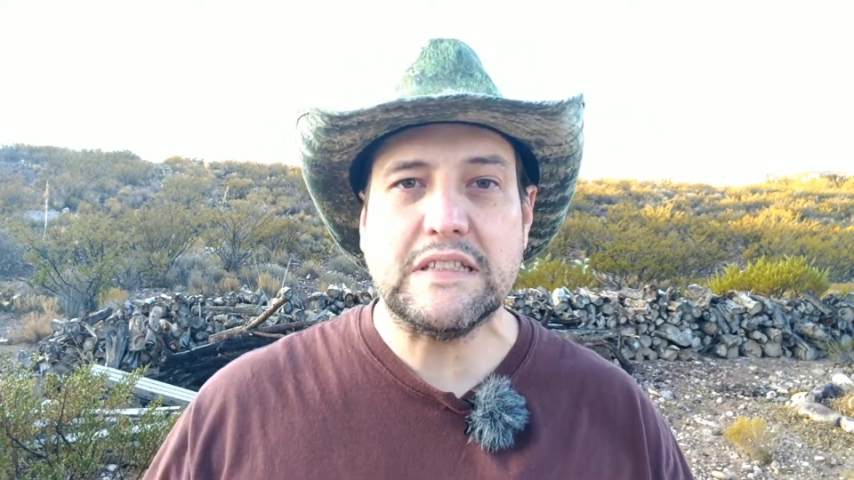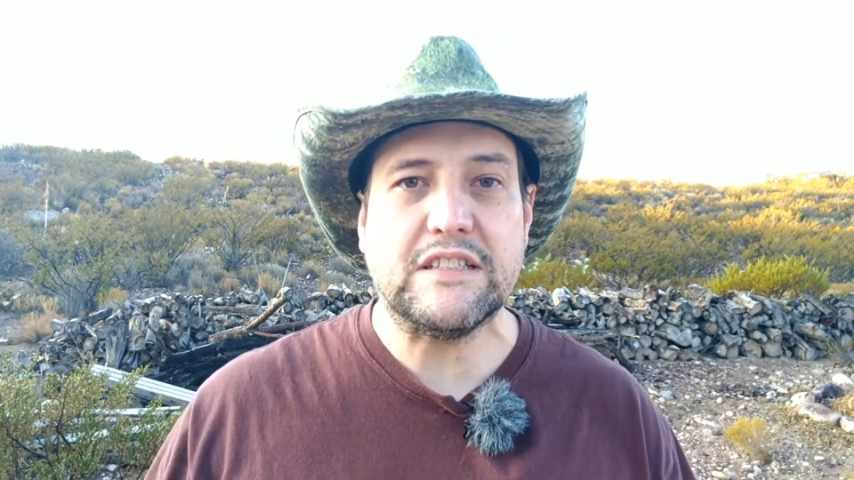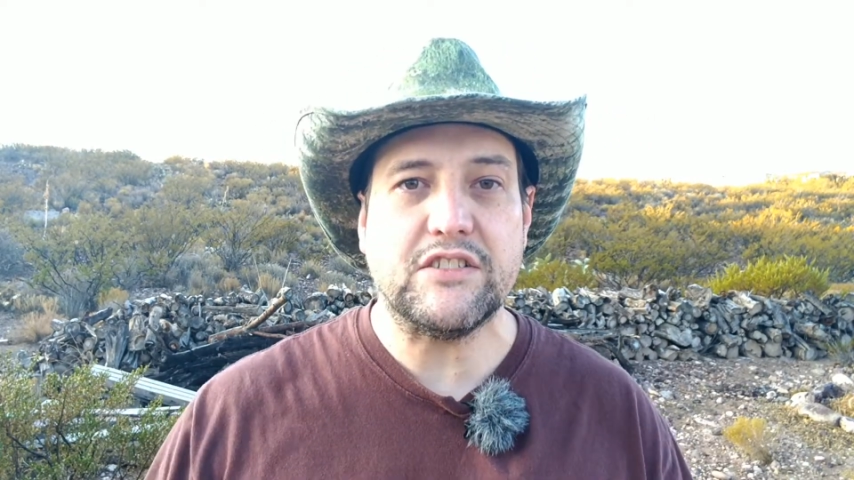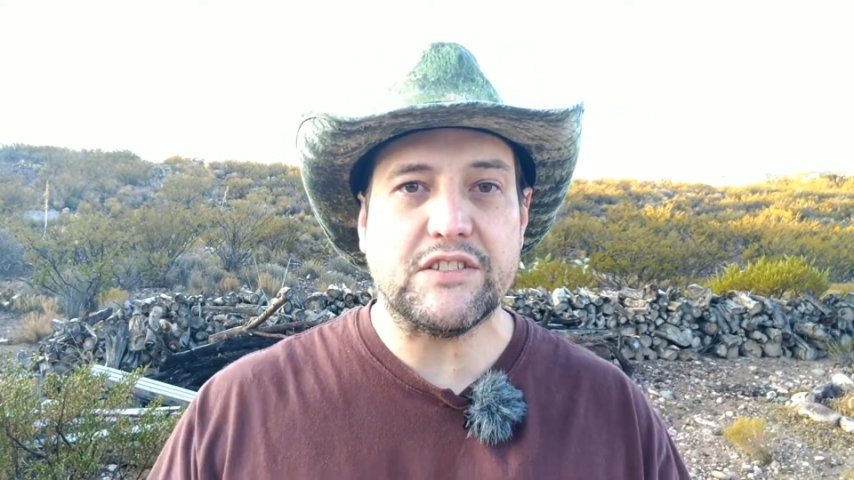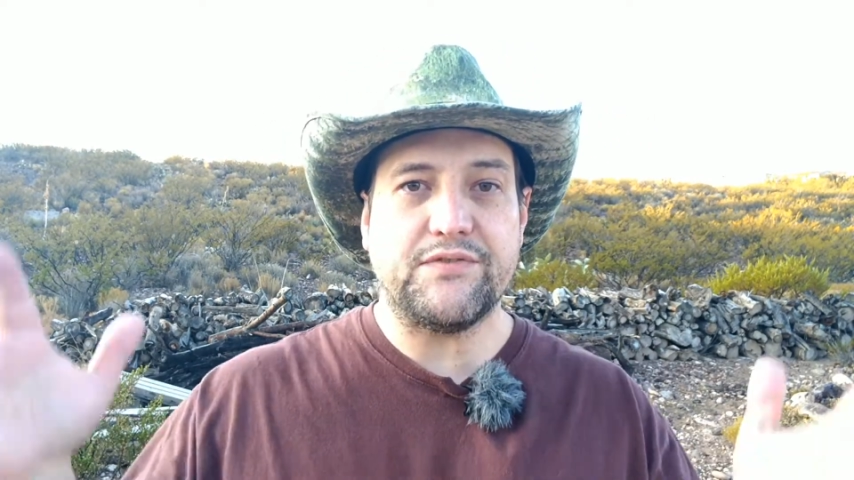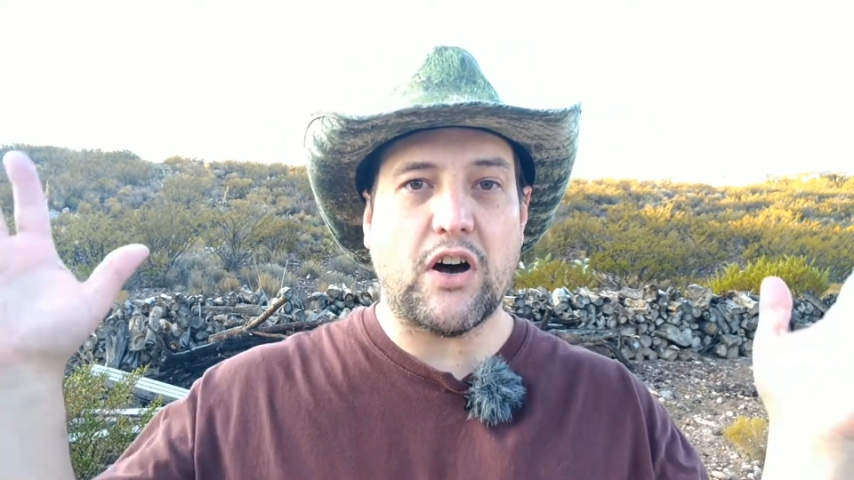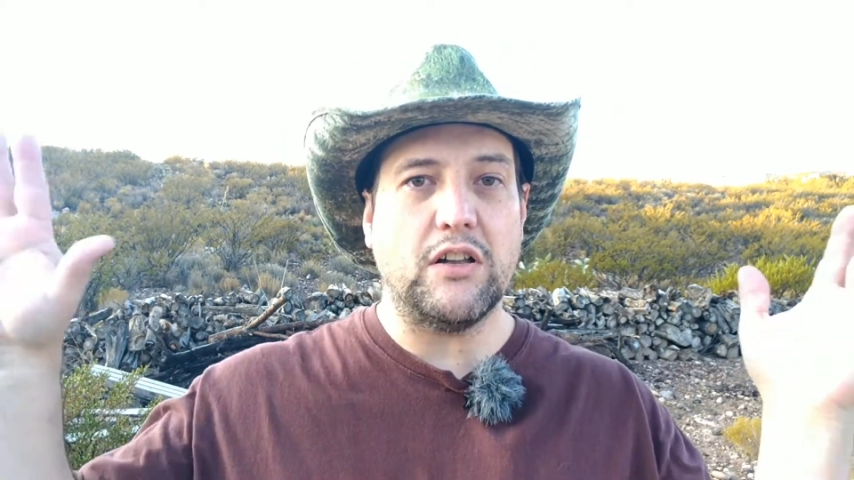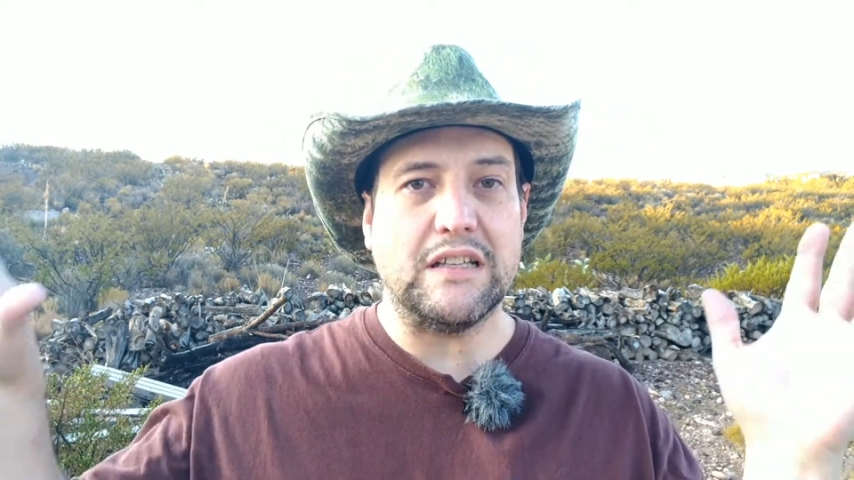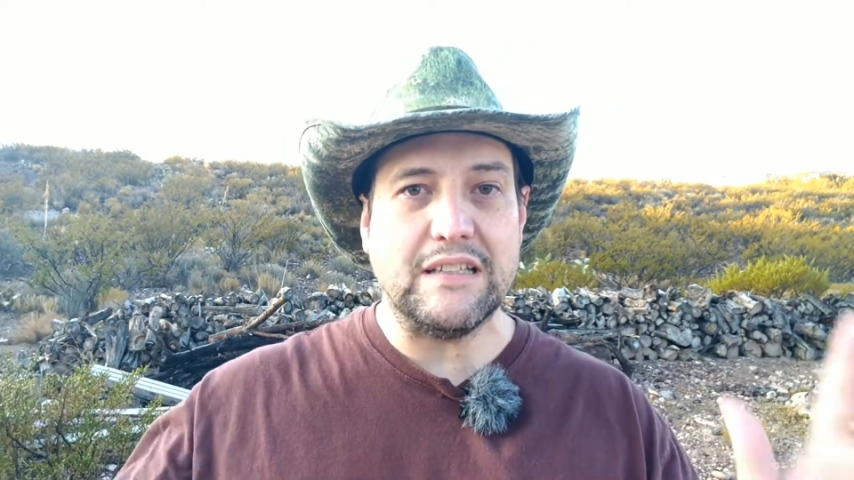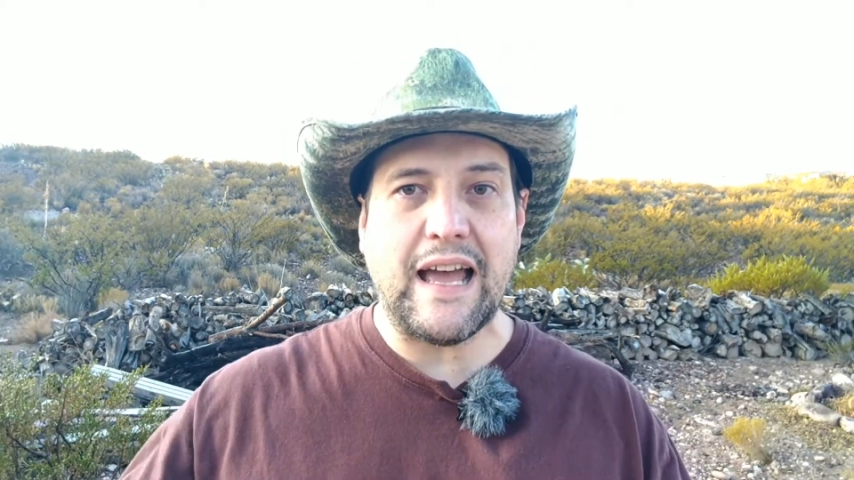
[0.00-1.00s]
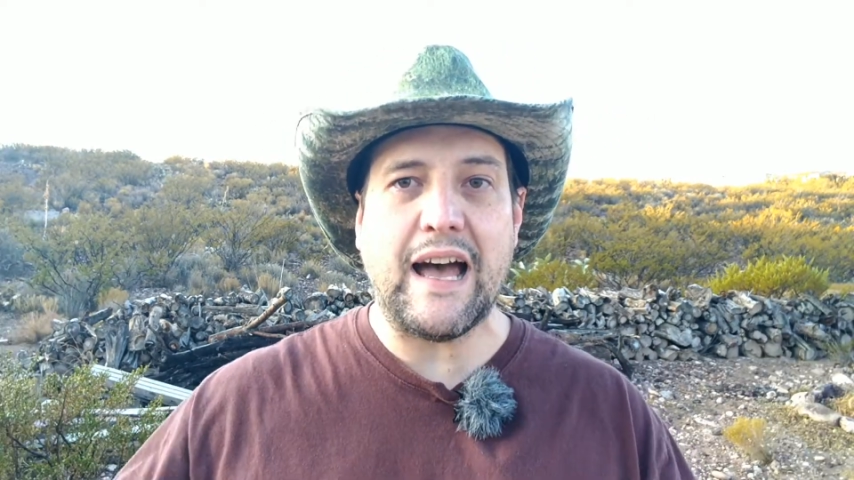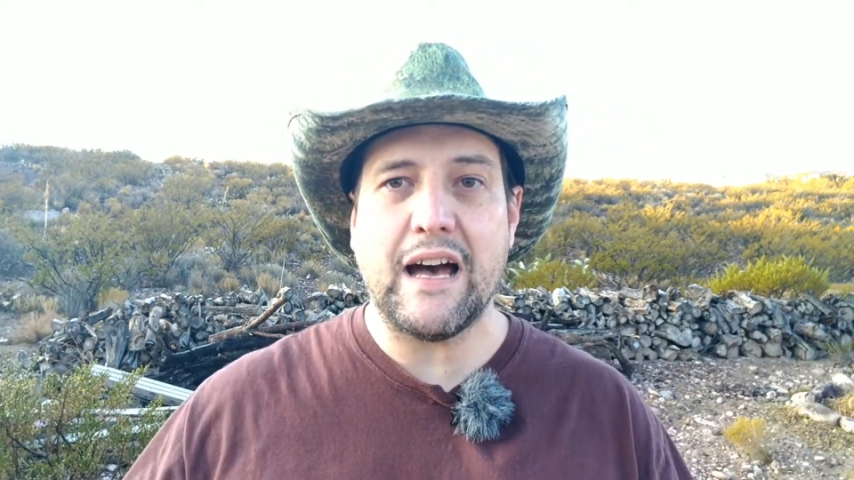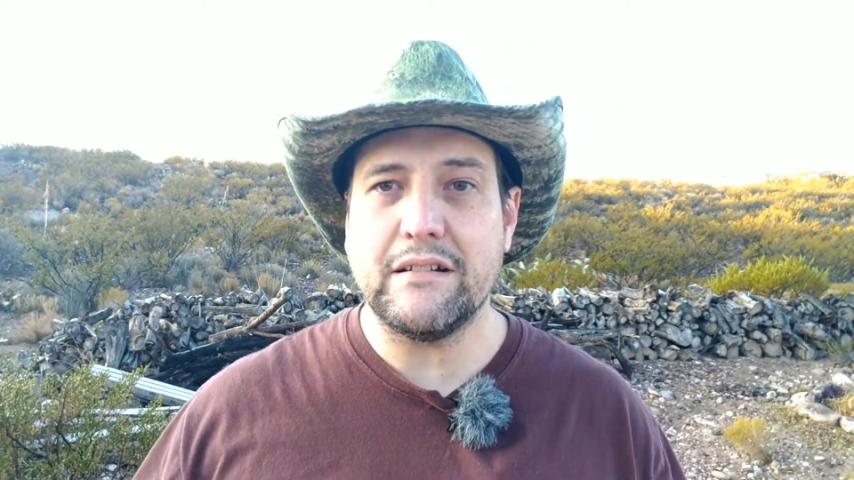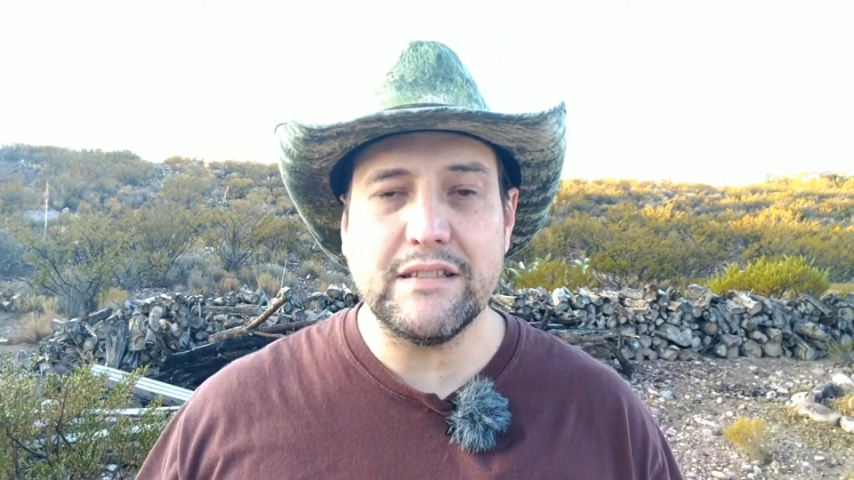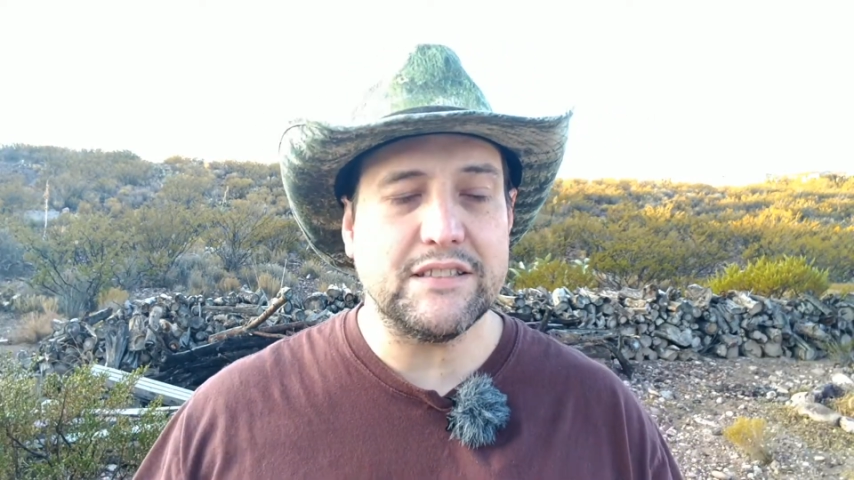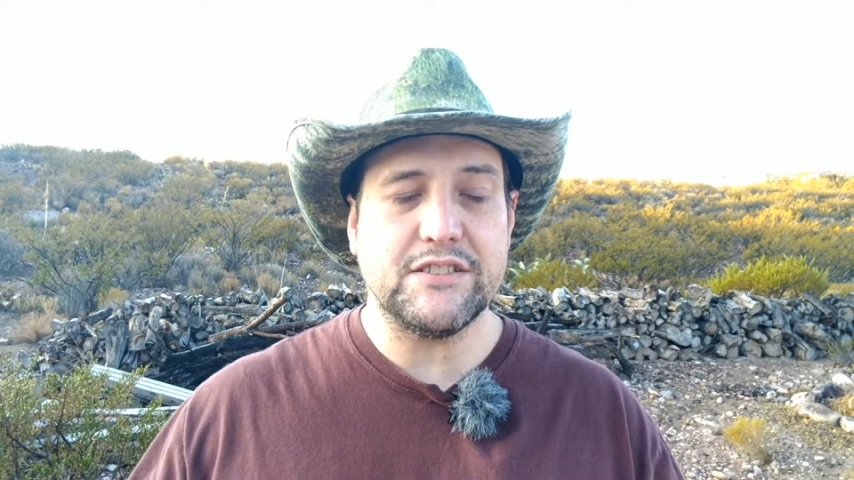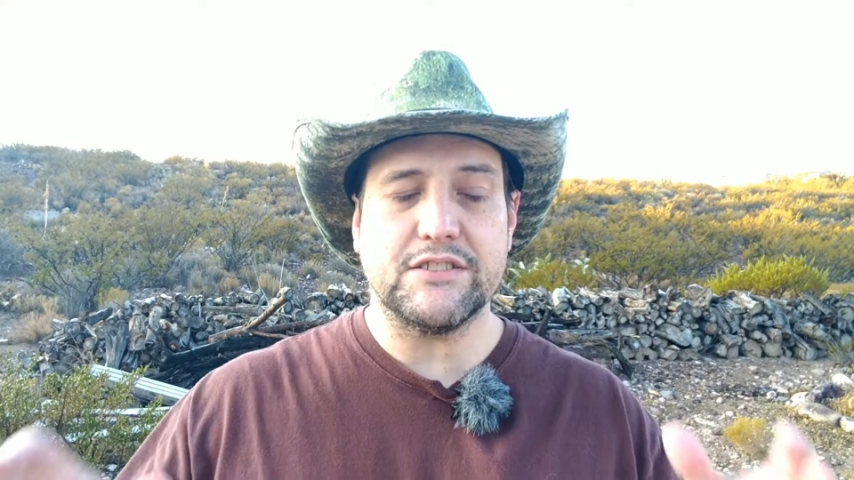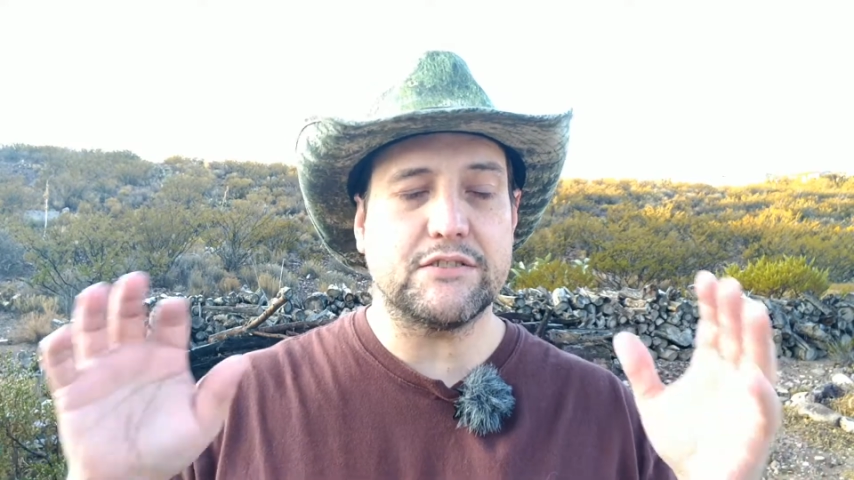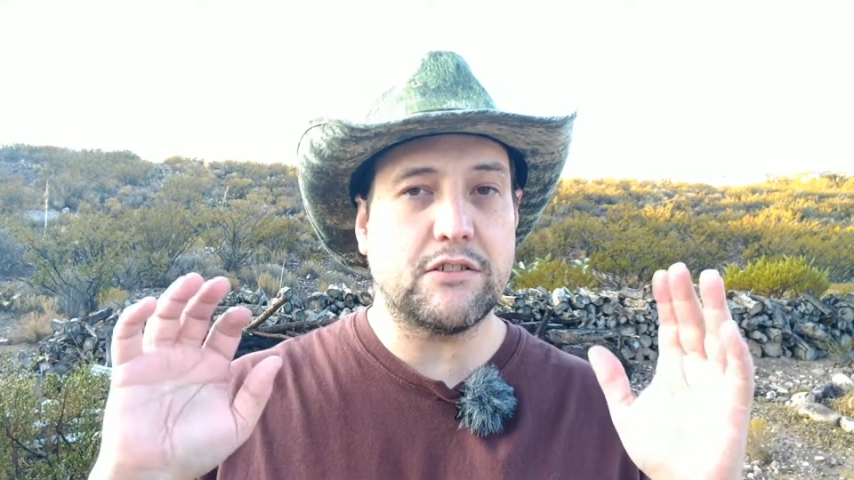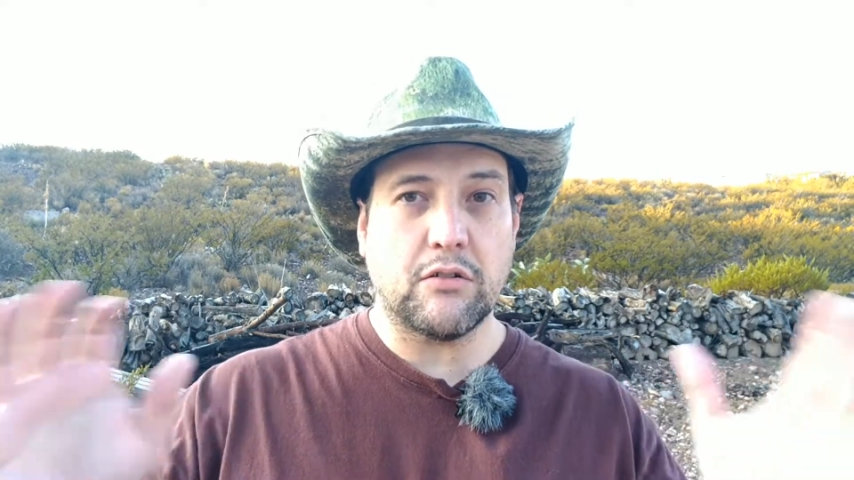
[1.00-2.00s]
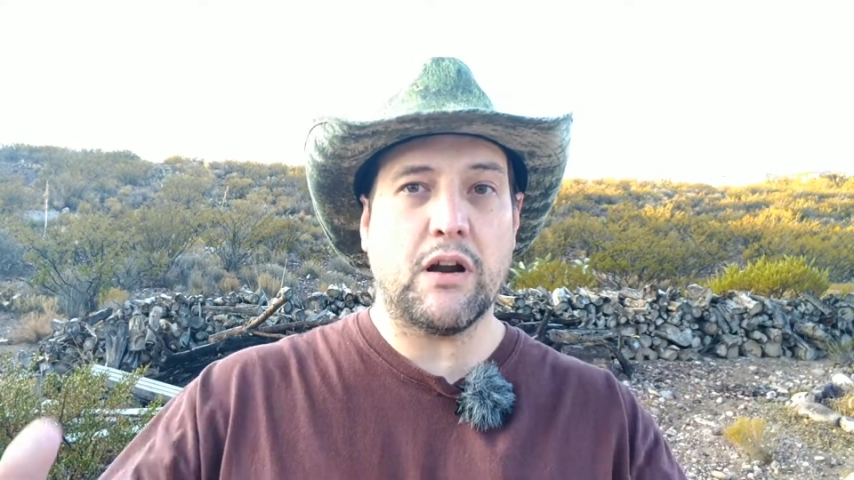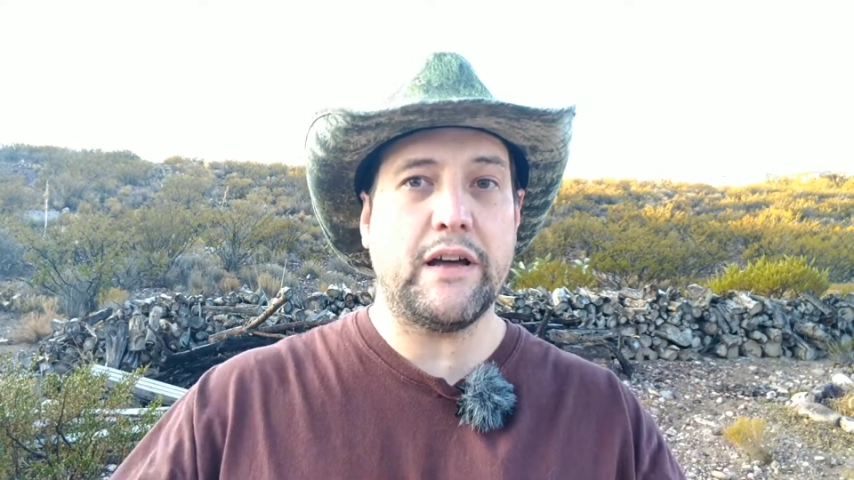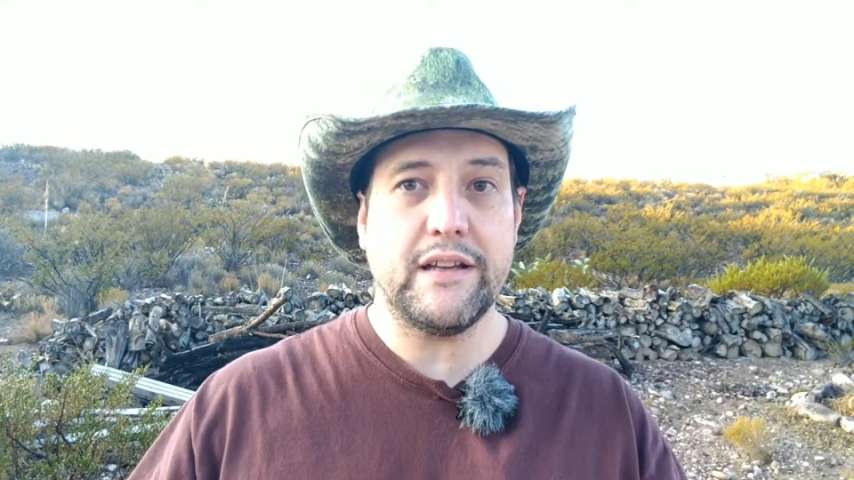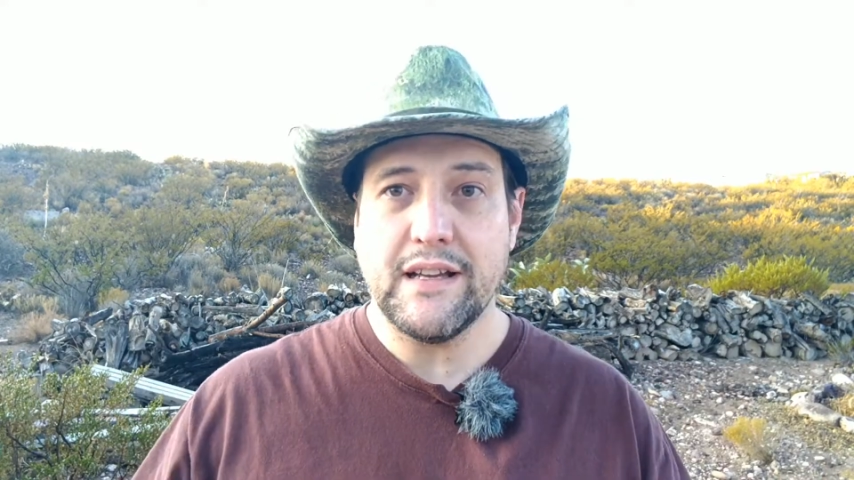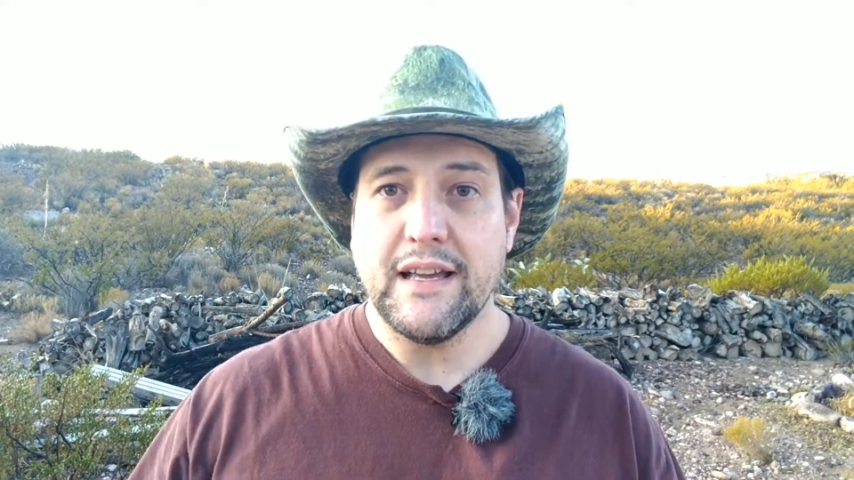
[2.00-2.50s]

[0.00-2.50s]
It's just falling down. It's just crud.